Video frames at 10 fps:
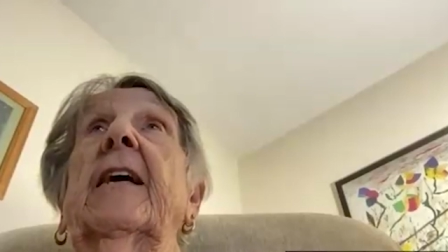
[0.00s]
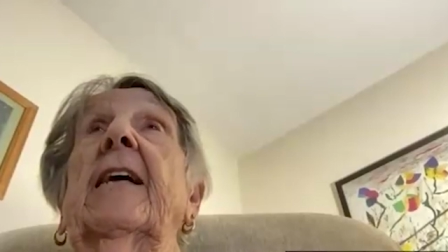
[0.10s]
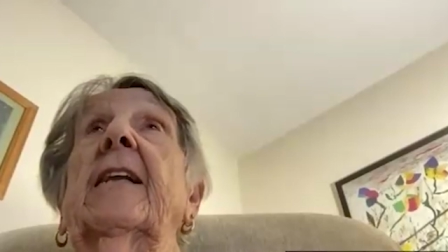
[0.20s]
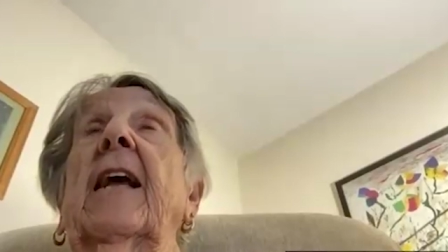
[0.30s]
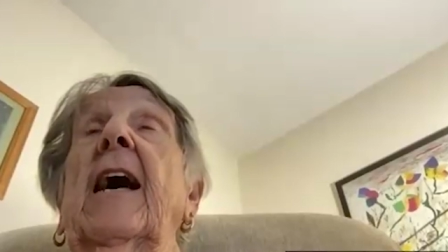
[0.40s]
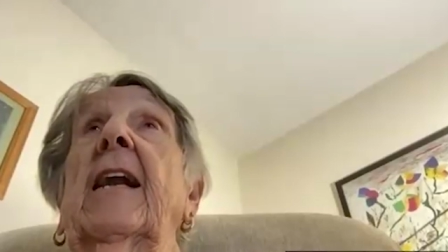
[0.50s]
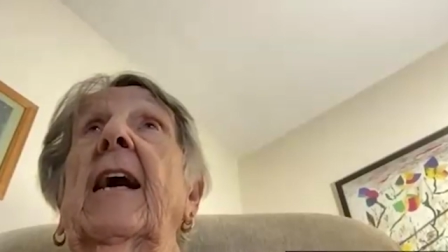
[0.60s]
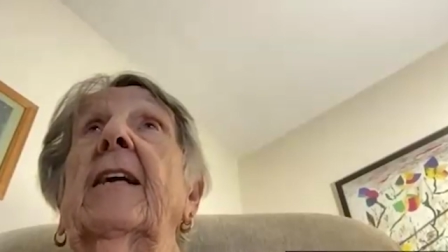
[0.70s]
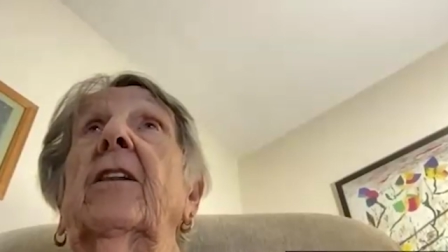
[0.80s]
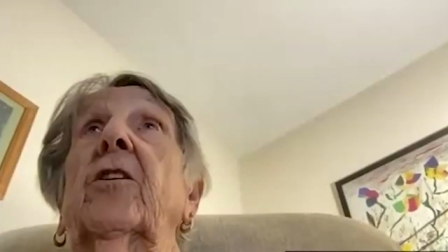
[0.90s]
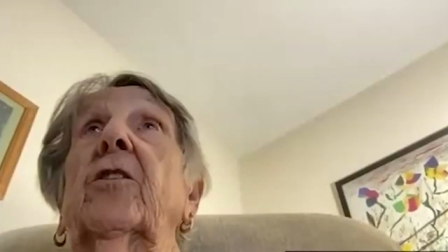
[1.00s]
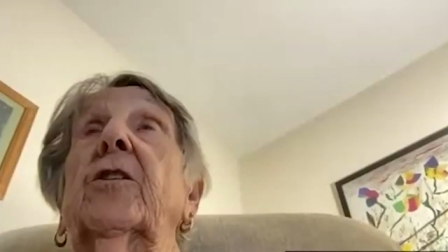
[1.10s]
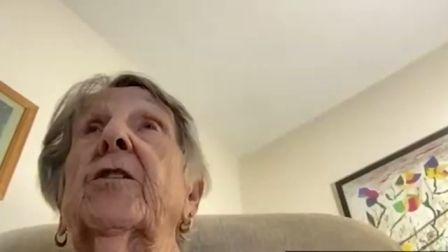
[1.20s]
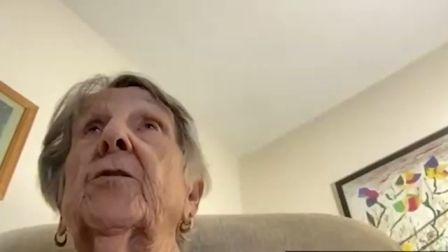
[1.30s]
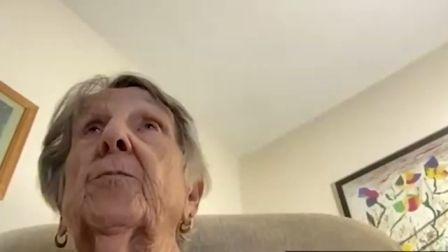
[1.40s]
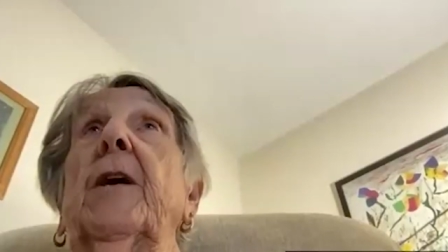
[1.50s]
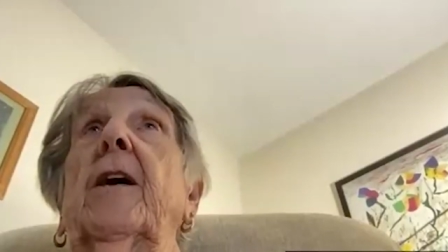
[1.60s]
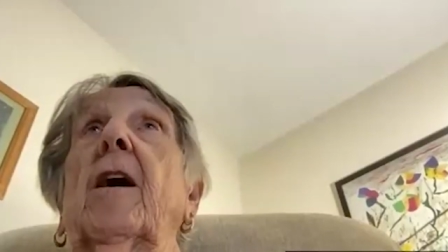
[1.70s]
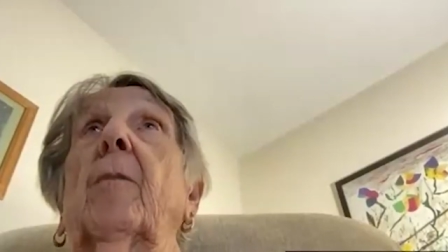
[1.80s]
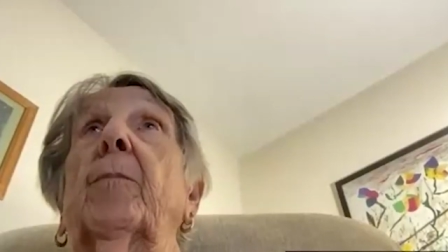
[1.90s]
And and I learned to
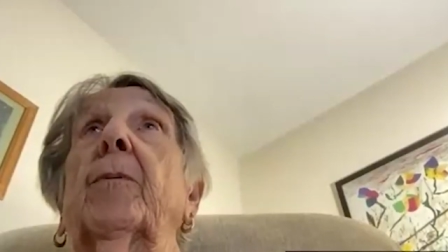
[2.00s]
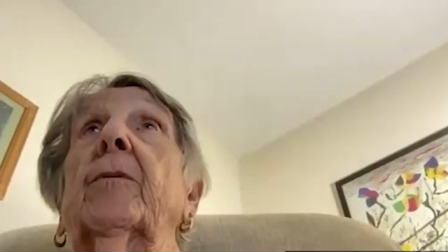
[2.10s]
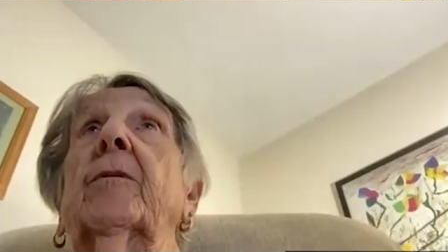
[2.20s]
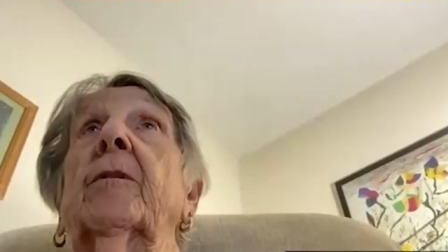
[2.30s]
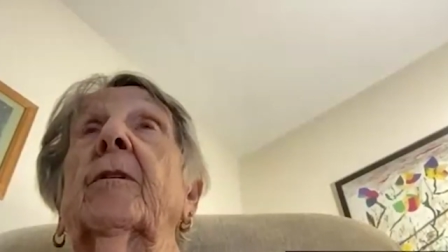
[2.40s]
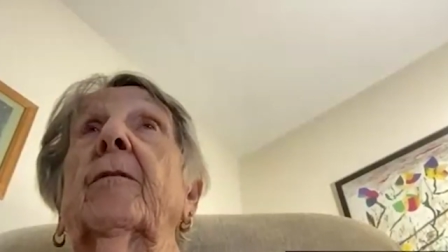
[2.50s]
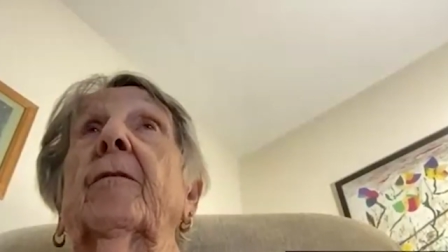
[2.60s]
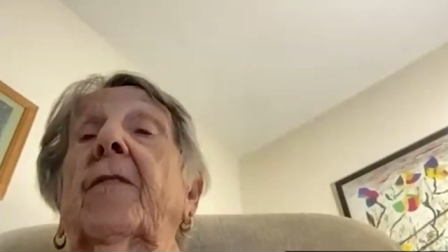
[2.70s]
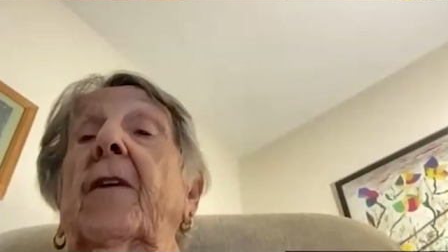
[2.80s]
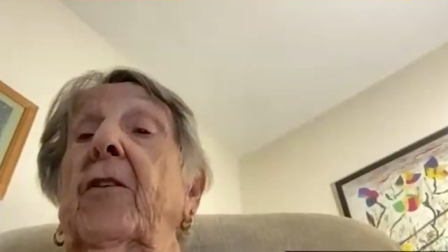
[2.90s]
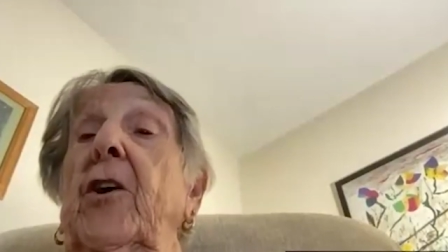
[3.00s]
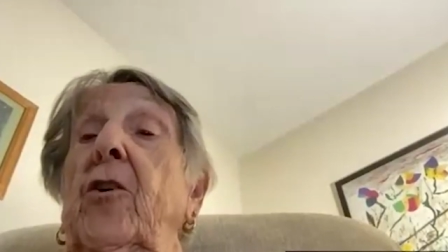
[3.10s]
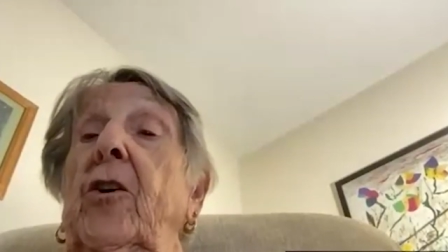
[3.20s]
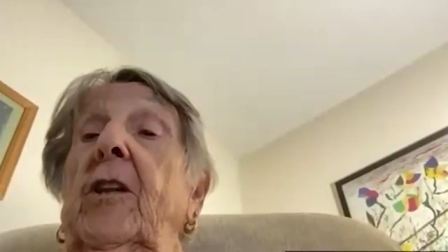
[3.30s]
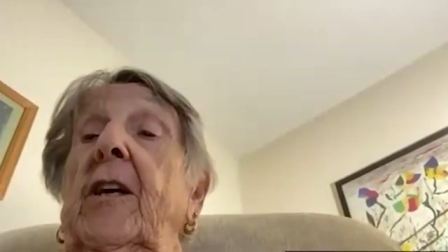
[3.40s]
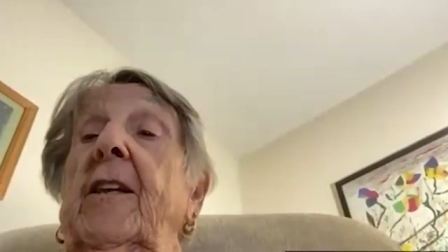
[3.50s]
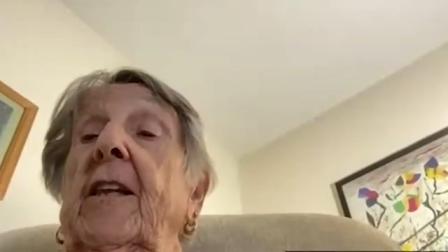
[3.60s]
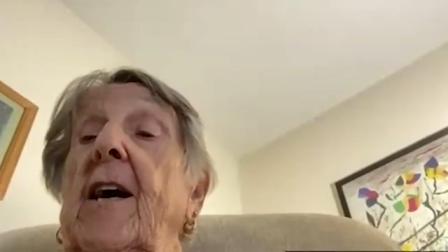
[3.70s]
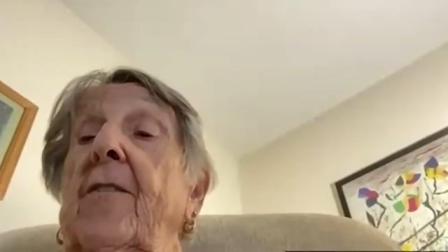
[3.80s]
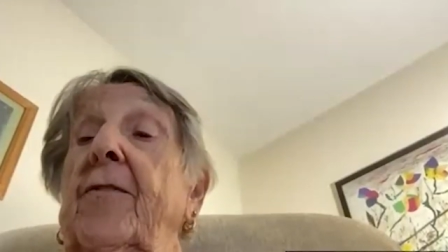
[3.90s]
speak up very early
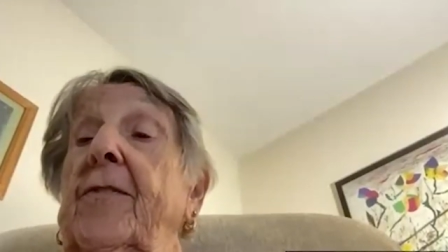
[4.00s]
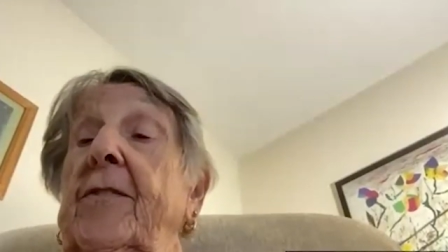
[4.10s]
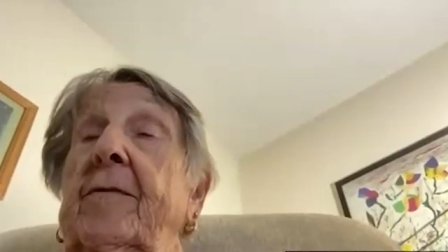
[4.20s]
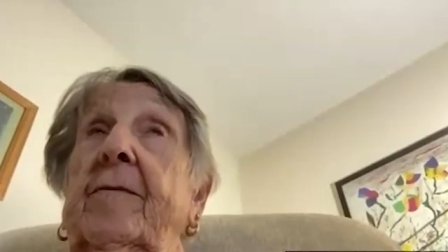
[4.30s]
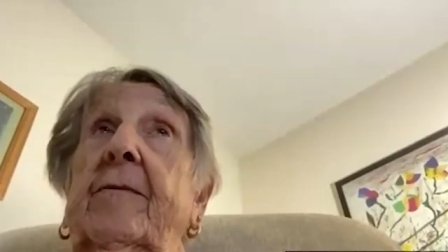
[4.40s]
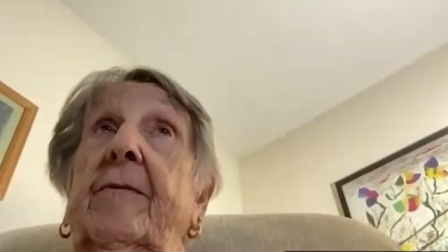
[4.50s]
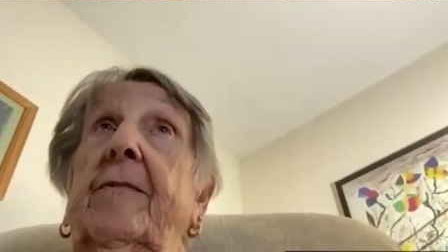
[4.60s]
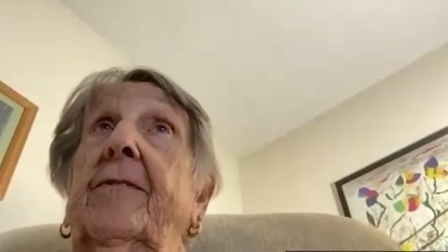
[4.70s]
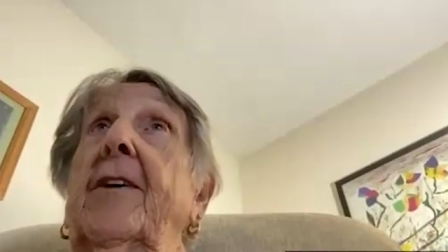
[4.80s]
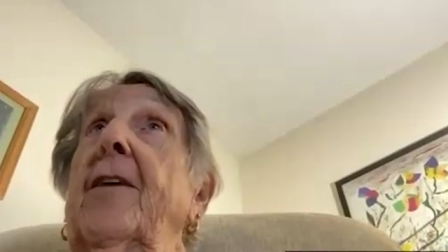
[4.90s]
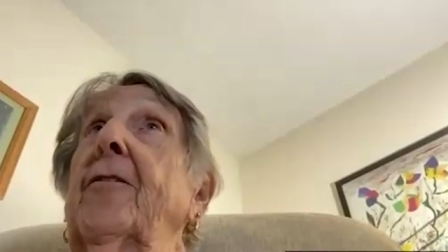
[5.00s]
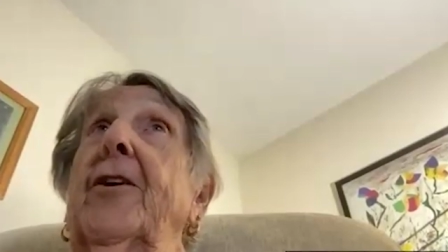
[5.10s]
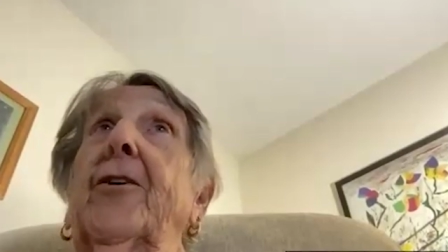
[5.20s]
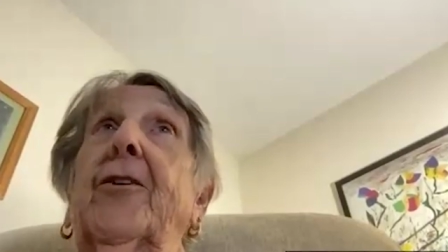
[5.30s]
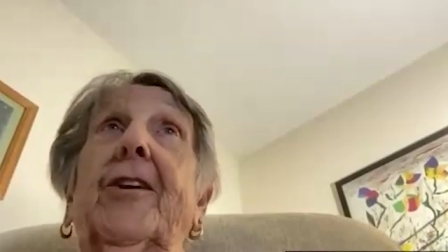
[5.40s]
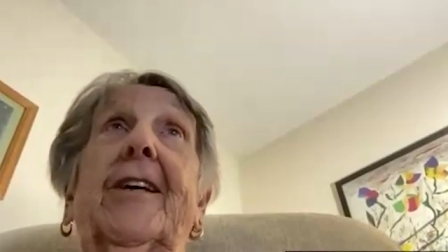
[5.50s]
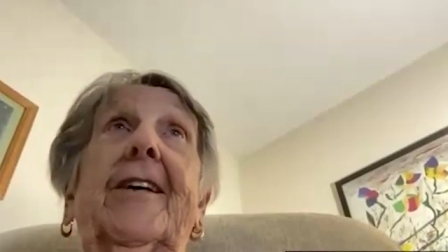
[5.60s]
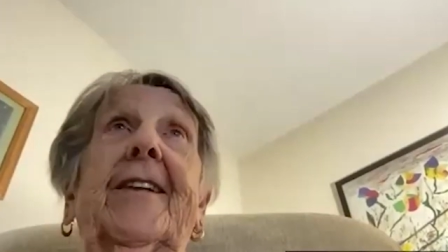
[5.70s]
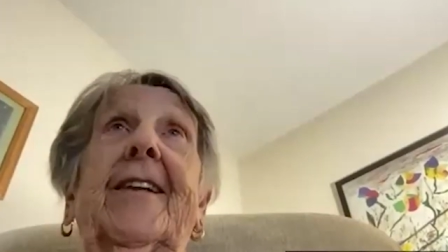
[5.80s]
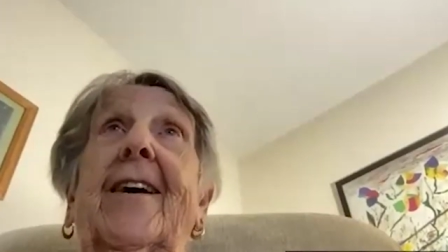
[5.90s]
in life. Very early
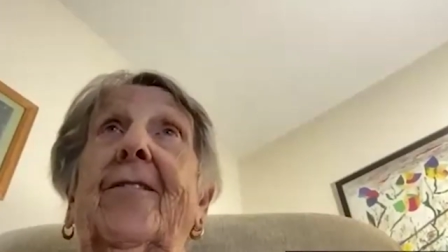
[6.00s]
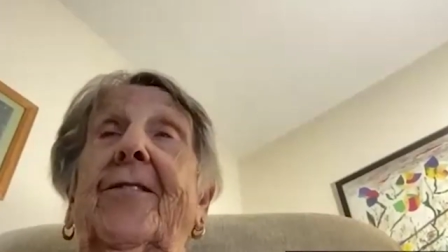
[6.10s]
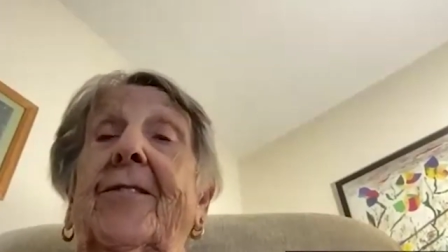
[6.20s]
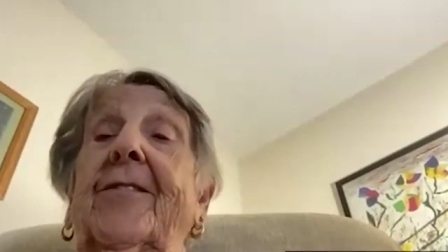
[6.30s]
in life.